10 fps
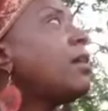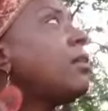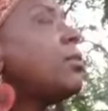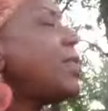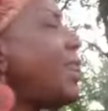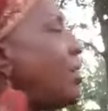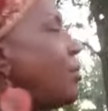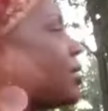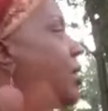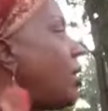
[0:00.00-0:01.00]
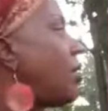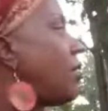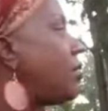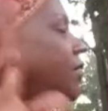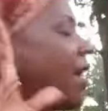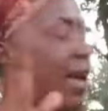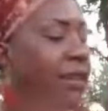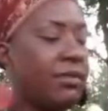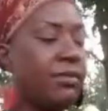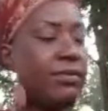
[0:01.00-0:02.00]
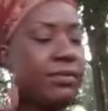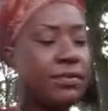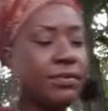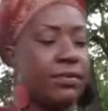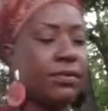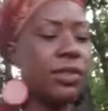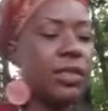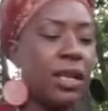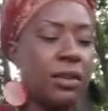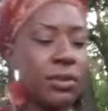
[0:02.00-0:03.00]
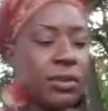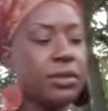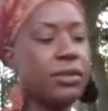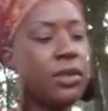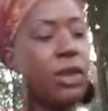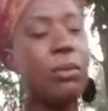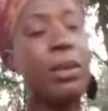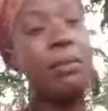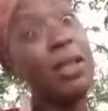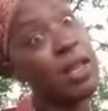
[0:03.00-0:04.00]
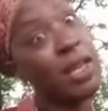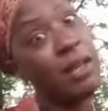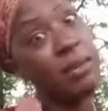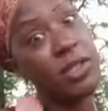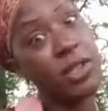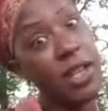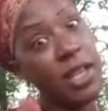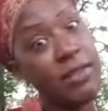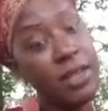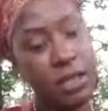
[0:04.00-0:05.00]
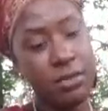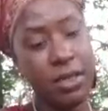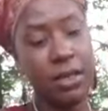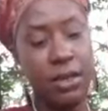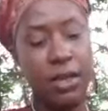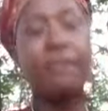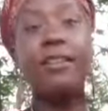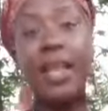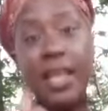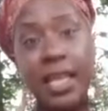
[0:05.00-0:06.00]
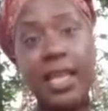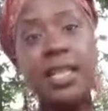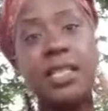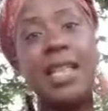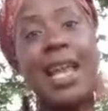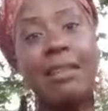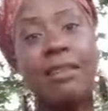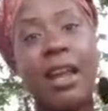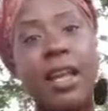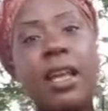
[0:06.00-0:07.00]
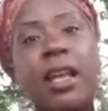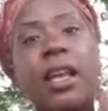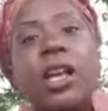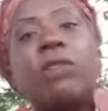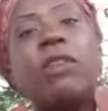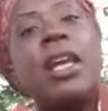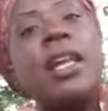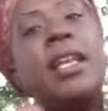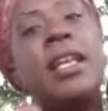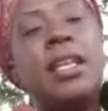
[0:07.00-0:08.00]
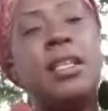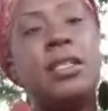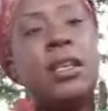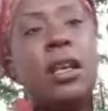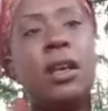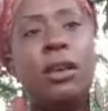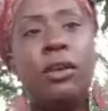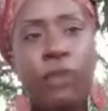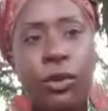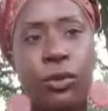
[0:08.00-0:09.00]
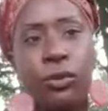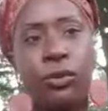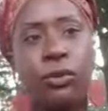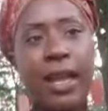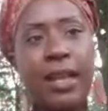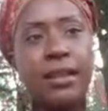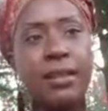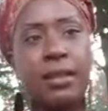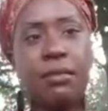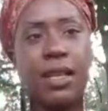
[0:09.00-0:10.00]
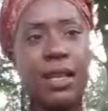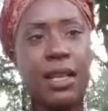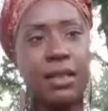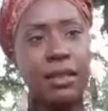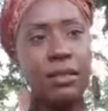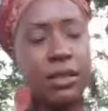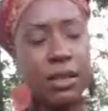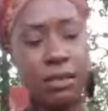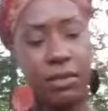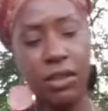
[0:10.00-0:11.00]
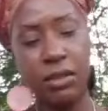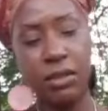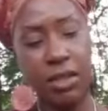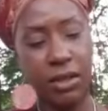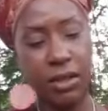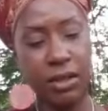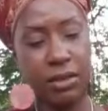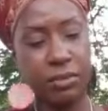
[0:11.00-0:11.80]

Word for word: What's the other one, y'all? Five. What's the other one? Y'all gonna make me look it up because y'all ain't giving it to me? Vanity is sight, right? Greed is food, right? Something like that. Let me let me look it up.